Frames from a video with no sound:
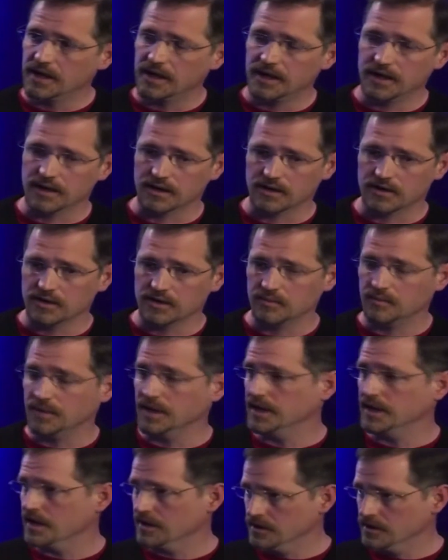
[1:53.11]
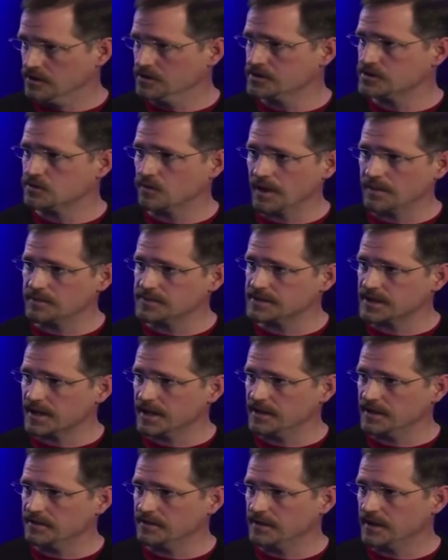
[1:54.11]
it could be a news
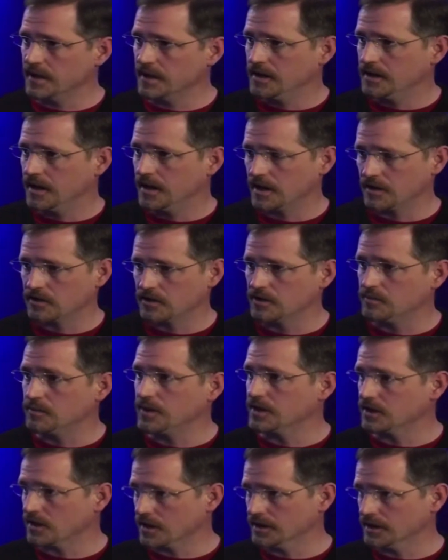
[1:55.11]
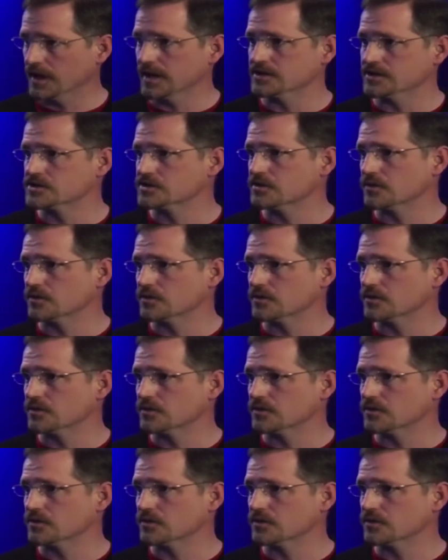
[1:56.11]
website, it could be an online